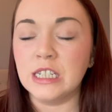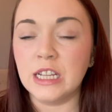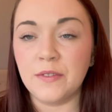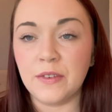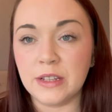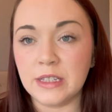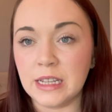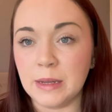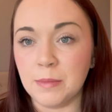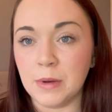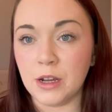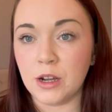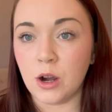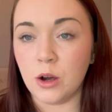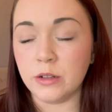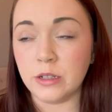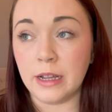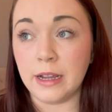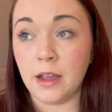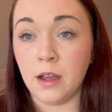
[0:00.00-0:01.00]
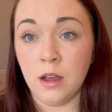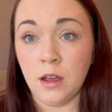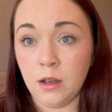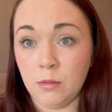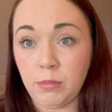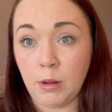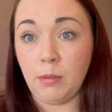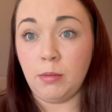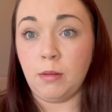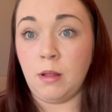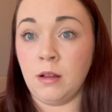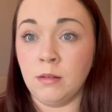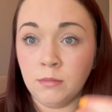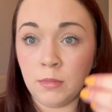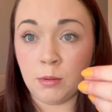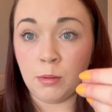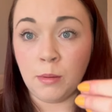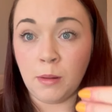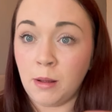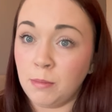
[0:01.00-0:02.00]
if it seemed like I was like blah, blah,
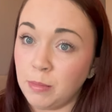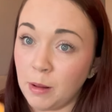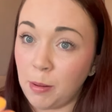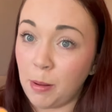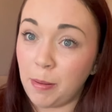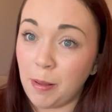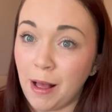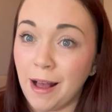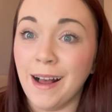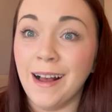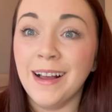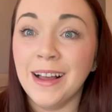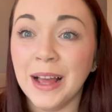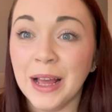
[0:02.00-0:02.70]
blah, blah, blah.